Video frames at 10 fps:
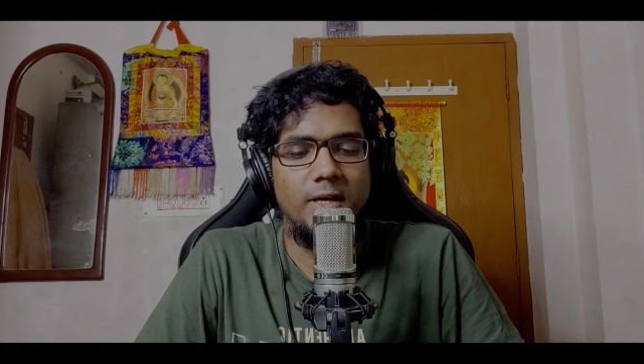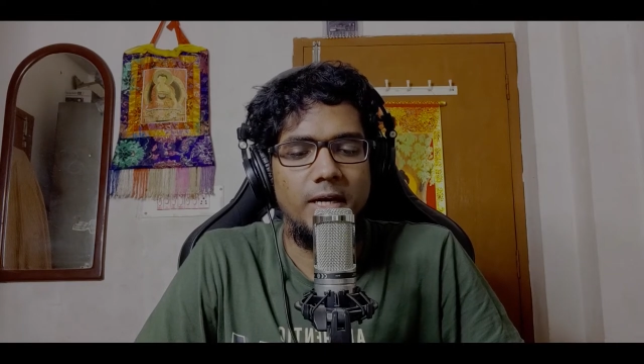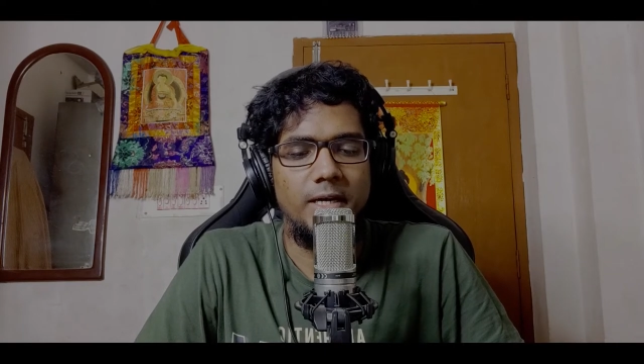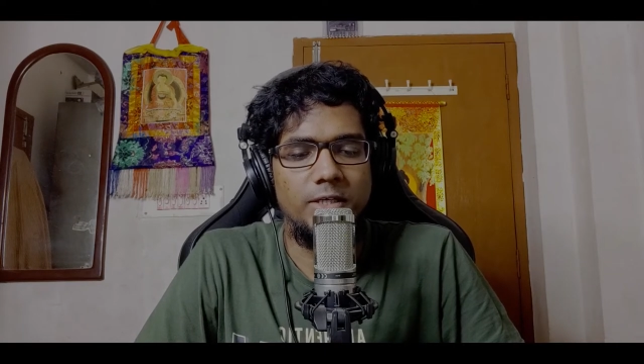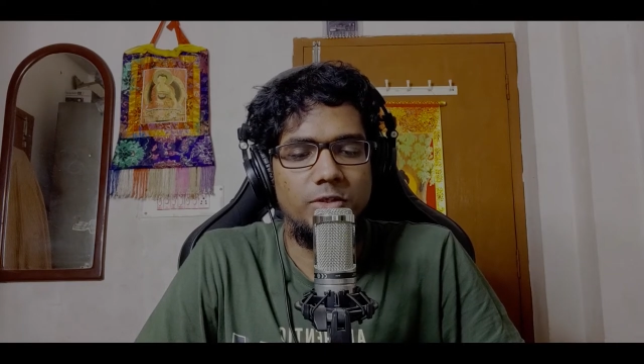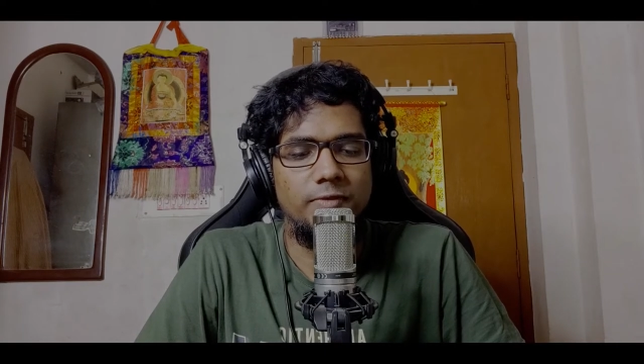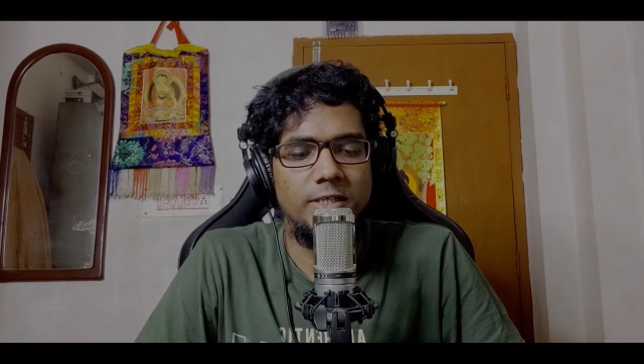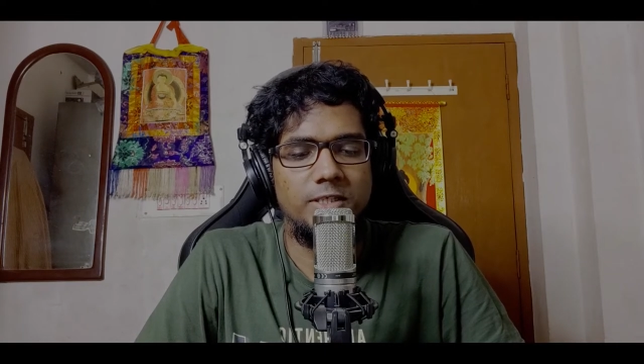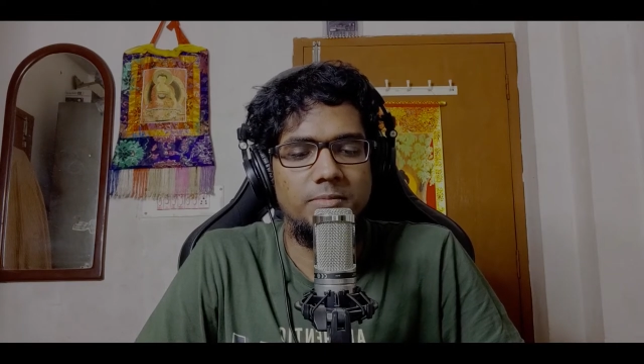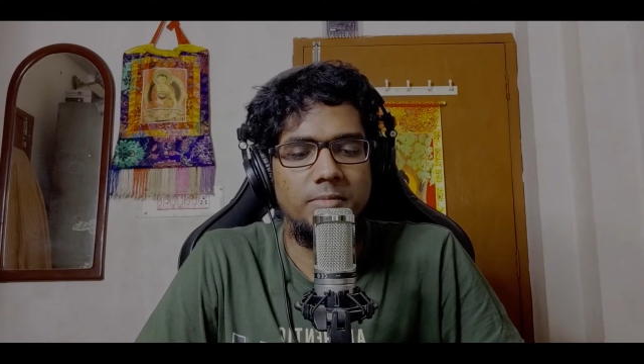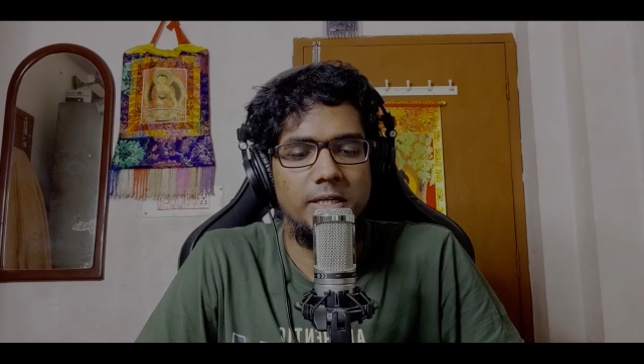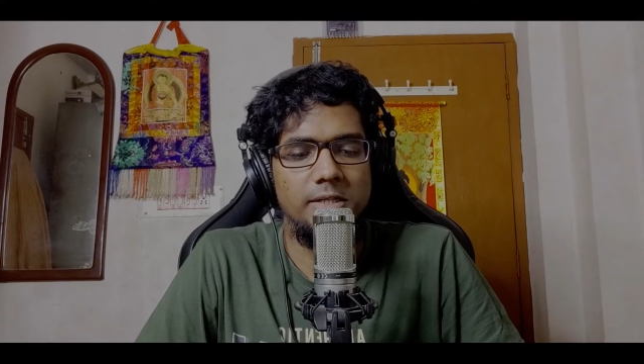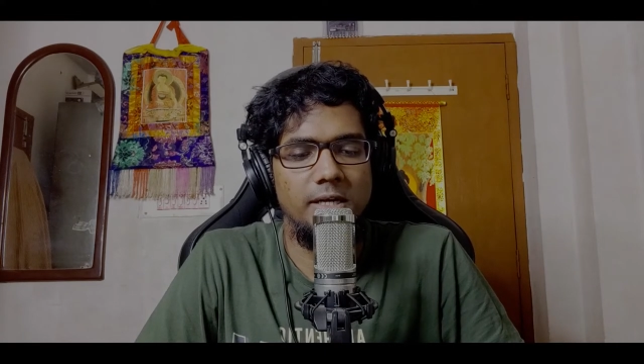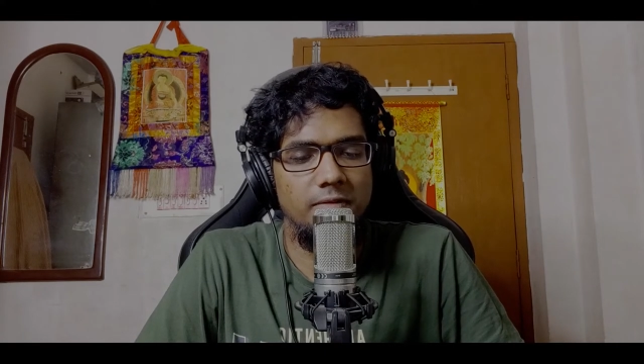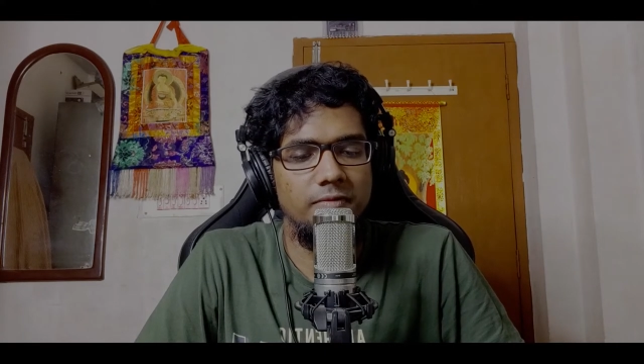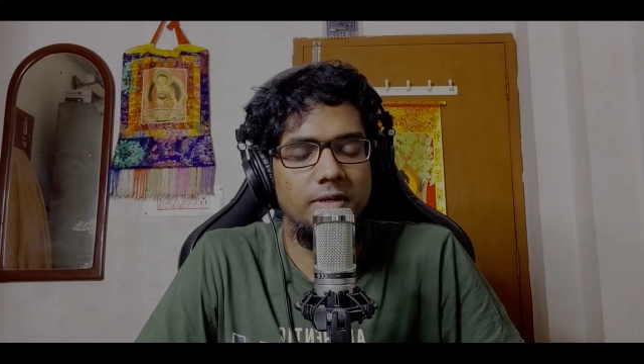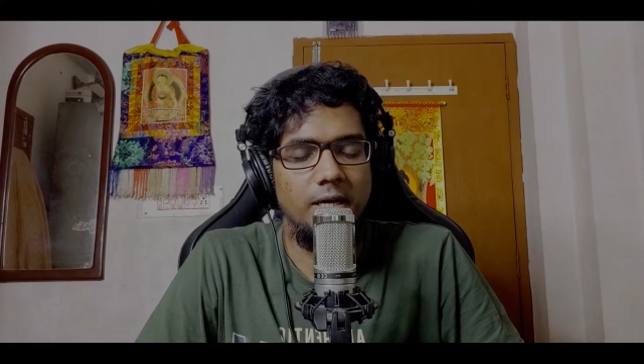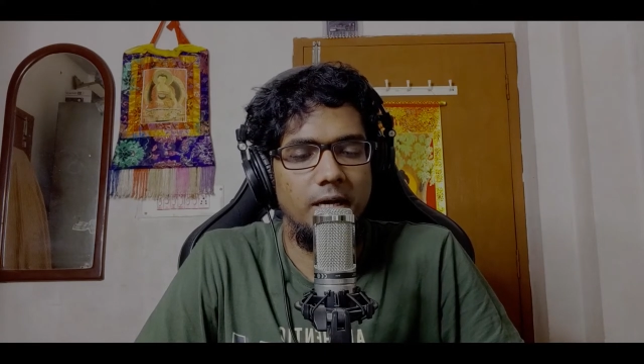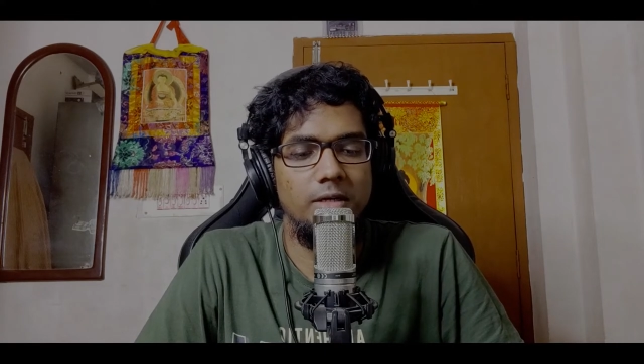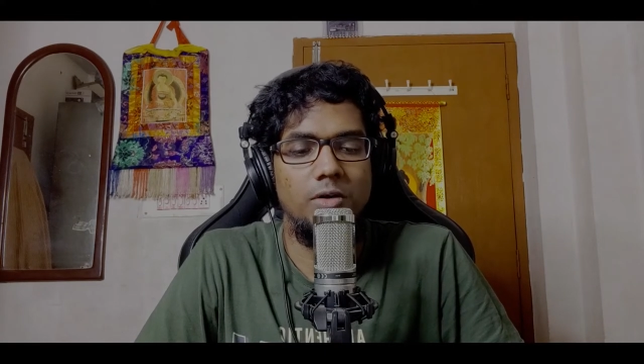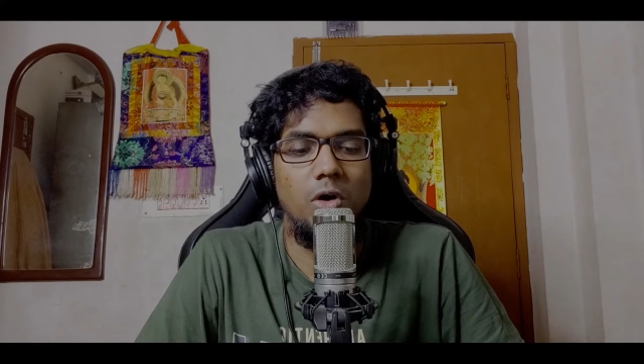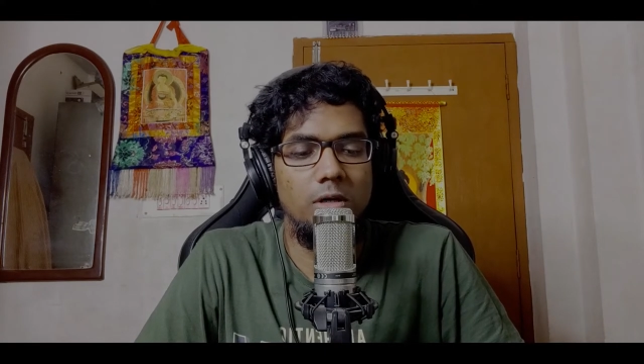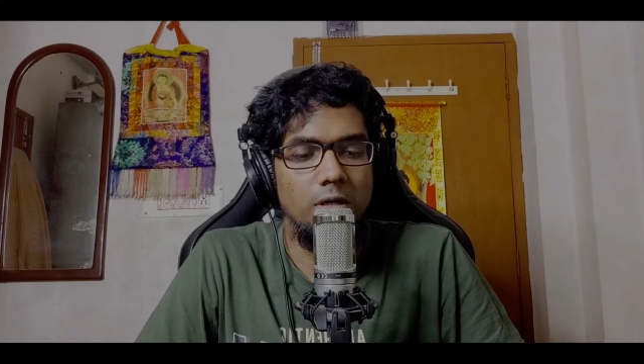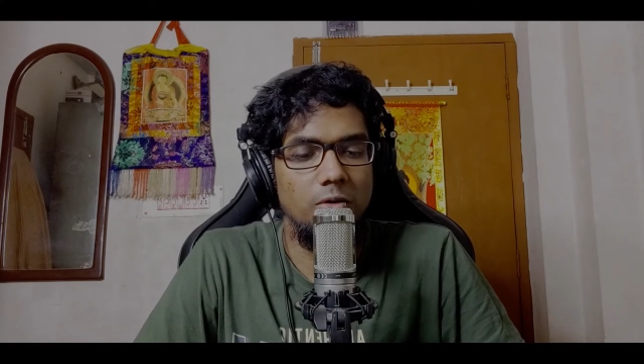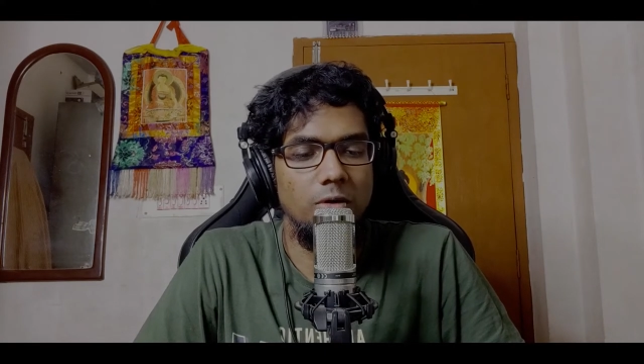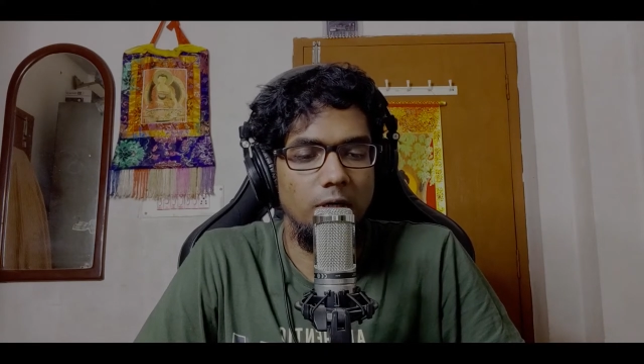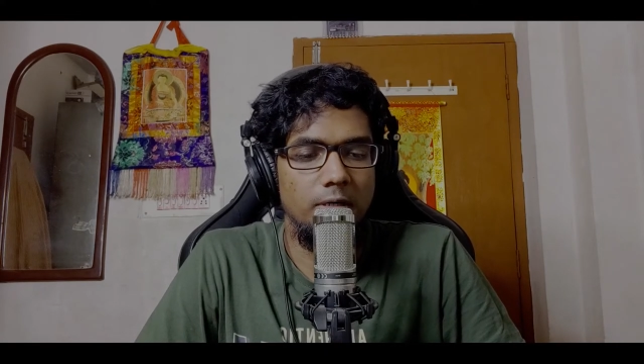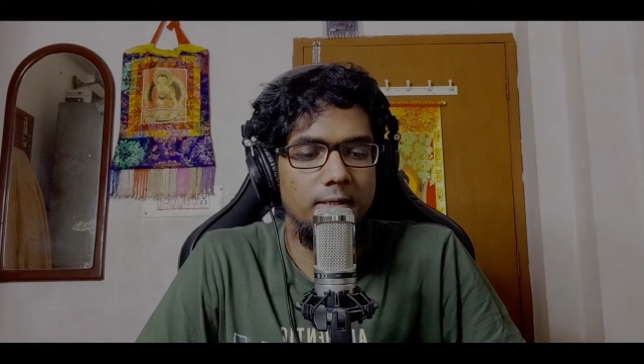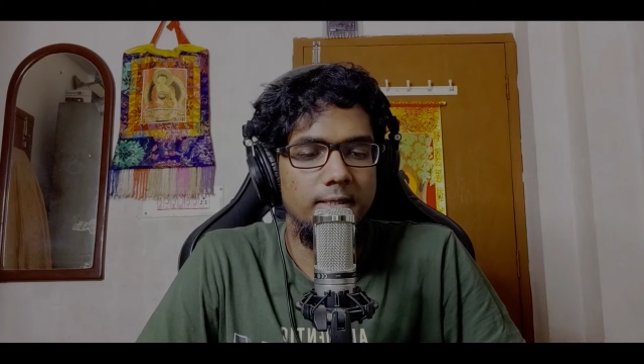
I had to face him myself and all alone.